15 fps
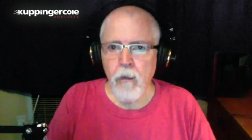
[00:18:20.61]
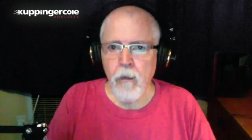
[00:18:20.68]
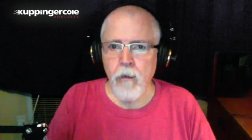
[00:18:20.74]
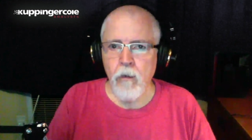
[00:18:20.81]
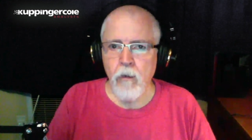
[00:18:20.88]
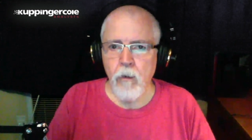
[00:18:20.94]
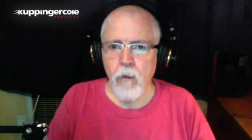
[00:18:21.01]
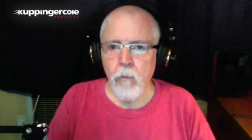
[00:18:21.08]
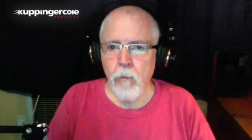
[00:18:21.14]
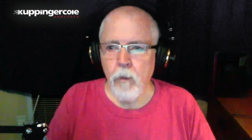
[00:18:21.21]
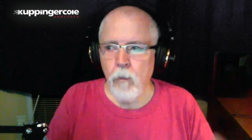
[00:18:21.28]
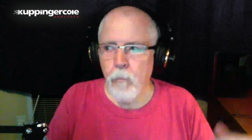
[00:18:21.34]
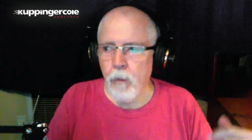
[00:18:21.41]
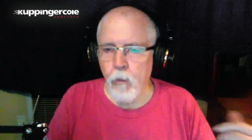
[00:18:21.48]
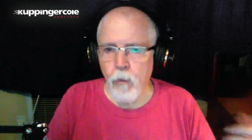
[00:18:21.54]
You know,
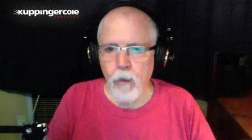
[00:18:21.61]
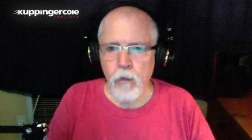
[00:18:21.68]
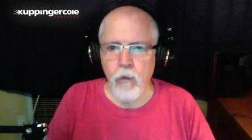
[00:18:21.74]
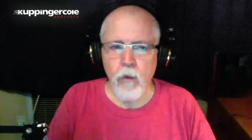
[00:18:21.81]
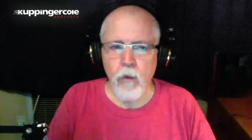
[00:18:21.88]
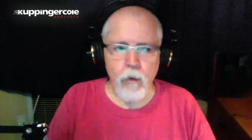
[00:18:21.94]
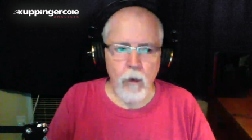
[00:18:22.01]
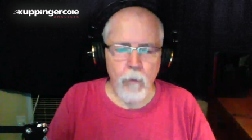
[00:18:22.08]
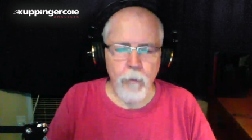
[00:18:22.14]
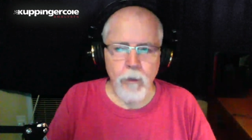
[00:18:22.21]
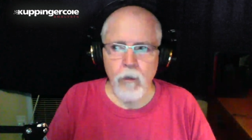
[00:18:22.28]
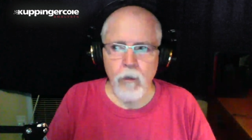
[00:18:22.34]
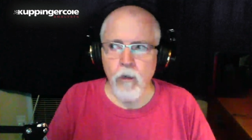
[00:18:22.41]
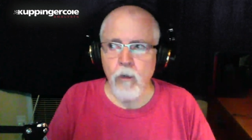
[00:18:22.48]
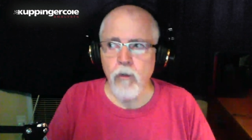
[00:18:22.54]
my credit card
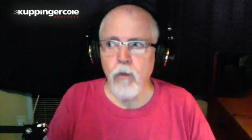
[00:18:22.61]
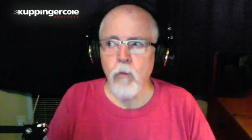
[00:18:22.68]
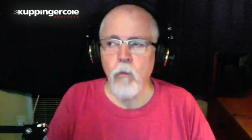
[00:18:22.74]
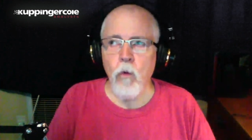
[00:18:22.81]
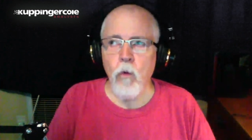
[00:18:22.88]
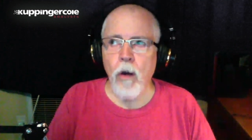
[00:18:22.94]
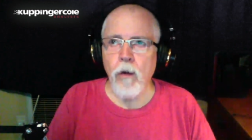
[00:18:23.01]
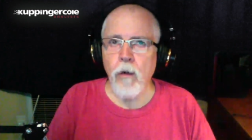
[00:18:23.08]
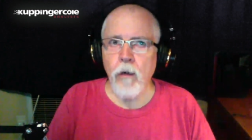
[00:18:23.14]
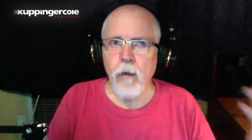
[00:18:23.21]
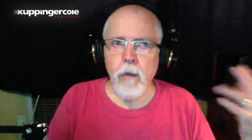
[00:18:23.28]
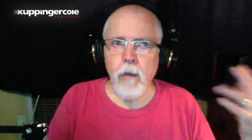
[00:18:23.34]
company doesn't want